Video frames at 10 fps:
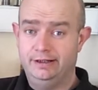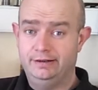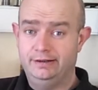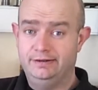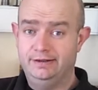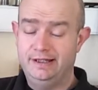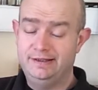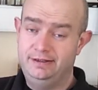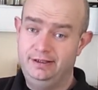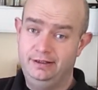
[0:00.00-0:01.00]

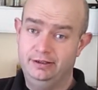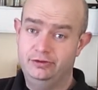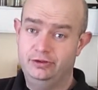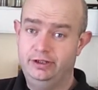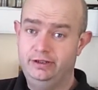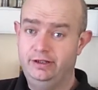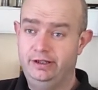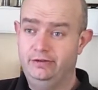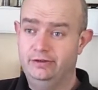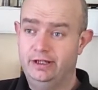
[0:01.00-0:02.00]
testing and trying
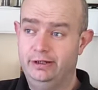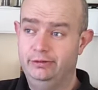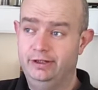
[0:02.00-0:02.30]
things out,